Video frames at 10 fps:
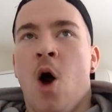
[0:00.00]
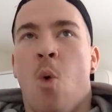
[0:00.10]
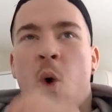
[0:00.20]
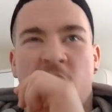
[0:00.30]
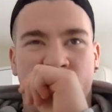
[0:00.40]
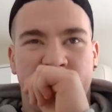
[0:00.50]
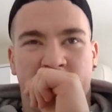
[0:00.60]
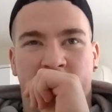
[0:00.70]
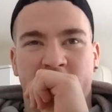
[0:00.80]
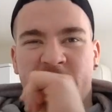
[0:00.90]
one
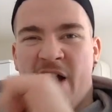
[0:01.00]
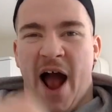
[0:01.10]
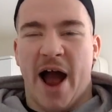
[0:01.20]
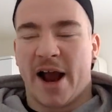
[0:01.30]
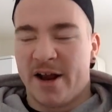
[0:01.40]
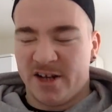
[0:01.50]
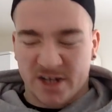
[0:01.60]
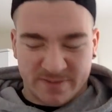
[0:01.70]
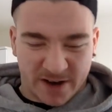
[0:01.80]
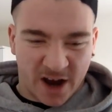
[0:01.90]
to track
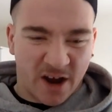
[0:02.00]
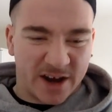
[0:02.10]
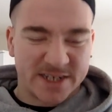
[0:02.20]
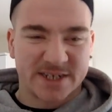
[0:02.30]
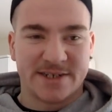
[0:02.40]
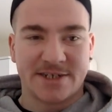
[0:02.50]
just because